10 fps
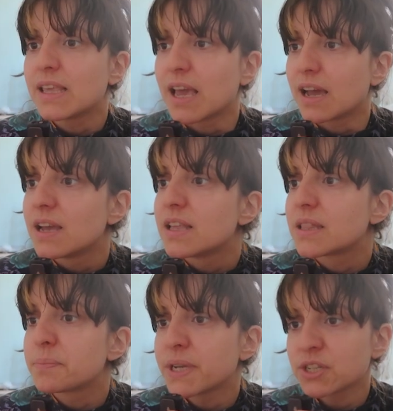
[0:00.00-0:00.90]
yeah,
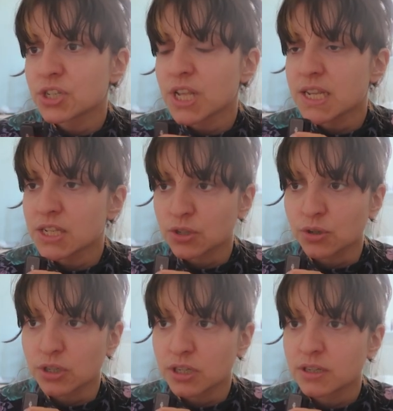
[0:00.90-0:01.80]
the pictures I
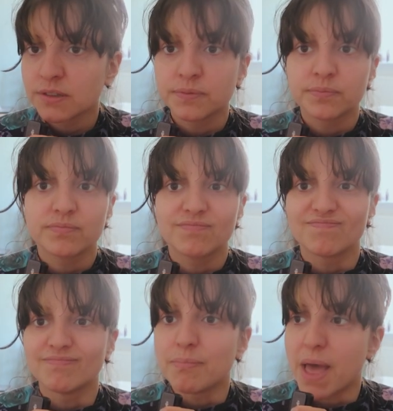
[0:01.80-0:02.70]
took,
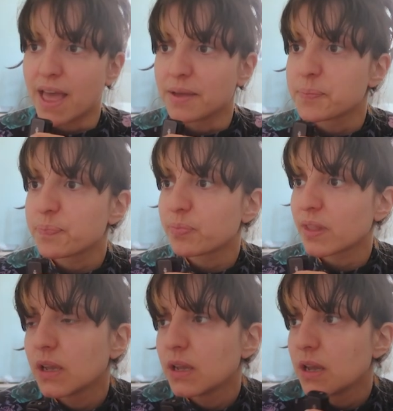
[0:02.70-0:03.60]
meh.
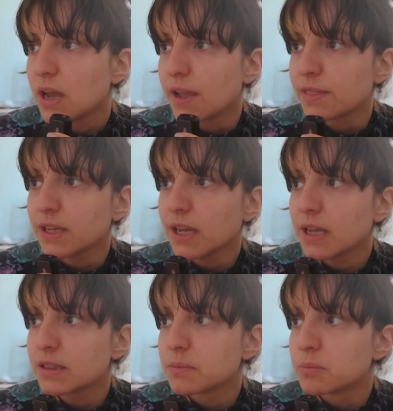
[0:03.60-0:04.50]
I think I
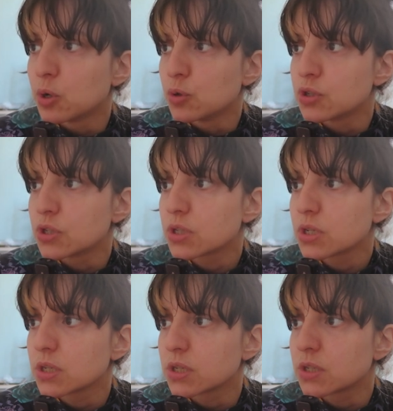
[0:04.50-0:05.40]
had the most
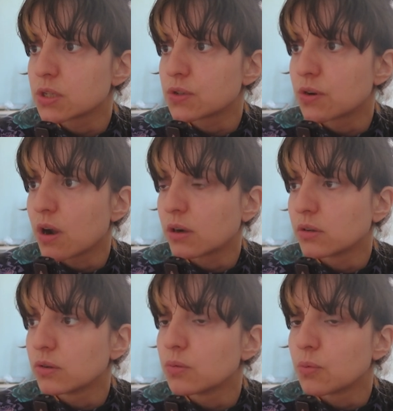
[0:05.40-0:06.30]

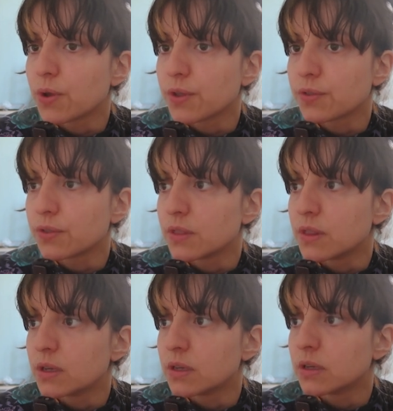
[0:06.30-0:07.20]
struggle with
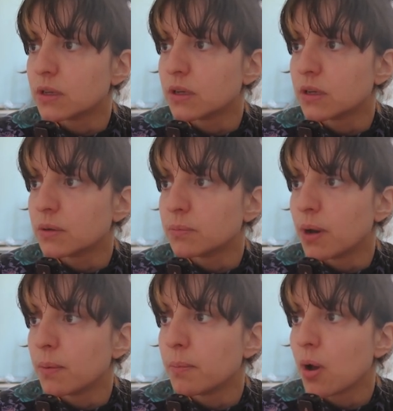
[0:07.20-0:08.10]
the
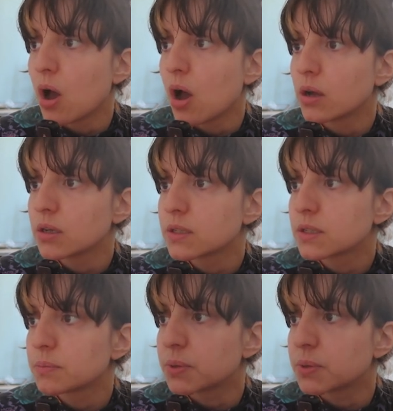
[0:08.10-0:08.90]
bonbons